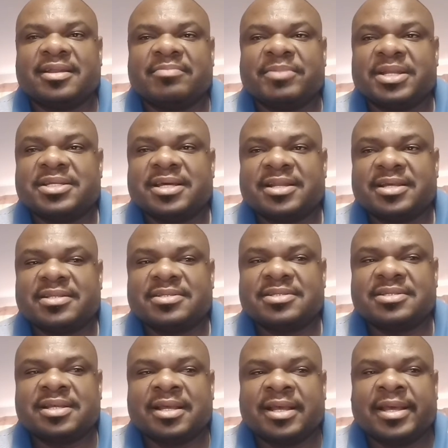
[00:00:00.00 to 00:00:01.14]

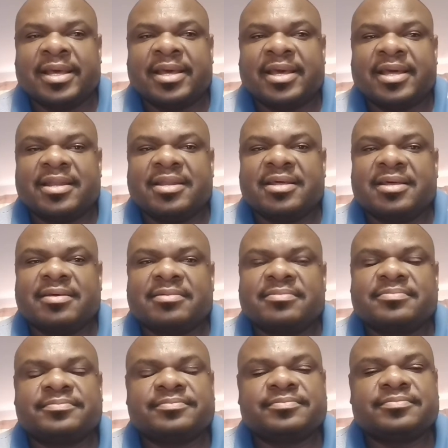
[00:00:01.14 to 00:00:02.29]
maintenance. And
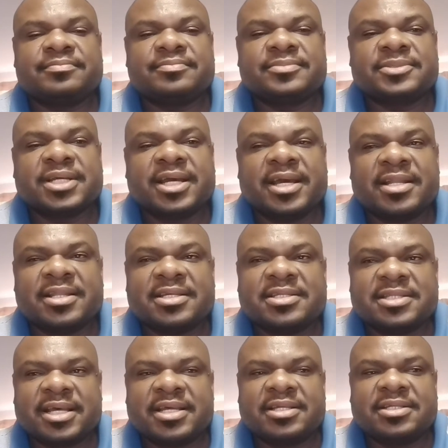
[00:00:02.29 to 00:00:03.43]
at this
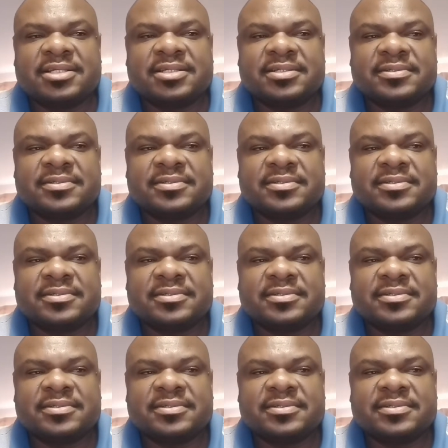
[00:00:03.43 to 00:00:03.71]
stage,